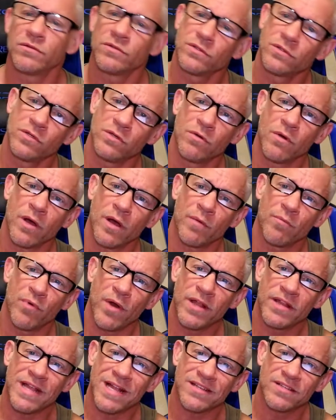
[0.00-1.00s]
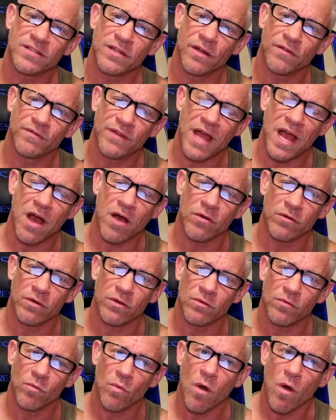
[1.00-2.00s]
to break that stuff down.
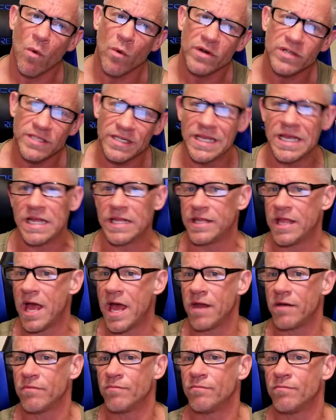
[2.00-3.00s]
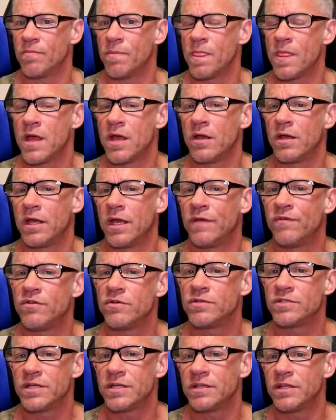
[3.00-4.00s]
Well, where does it get that? If
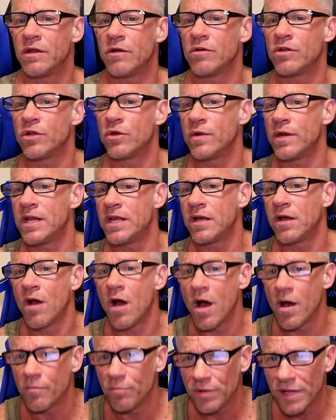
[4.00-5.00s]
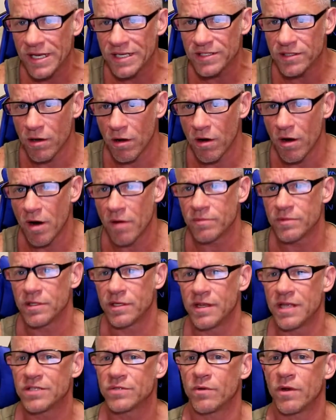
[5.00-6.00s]
you sit there and you're eating complex carbs,
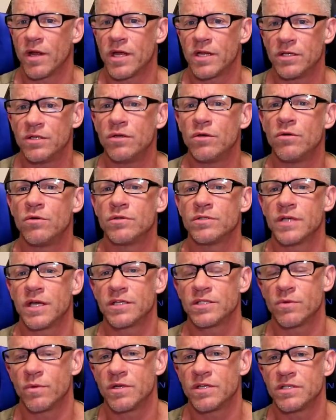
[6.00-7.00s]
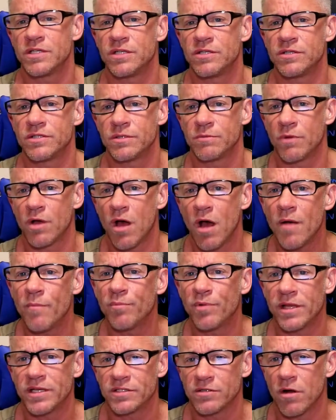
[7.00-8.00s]
and that's what I do, is I switch into some
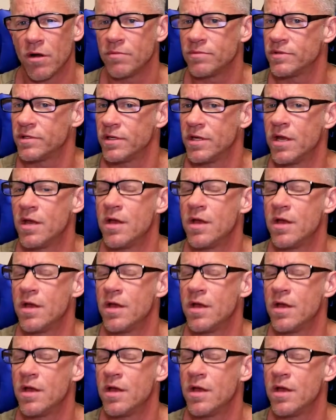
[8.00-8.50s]
complex carbs,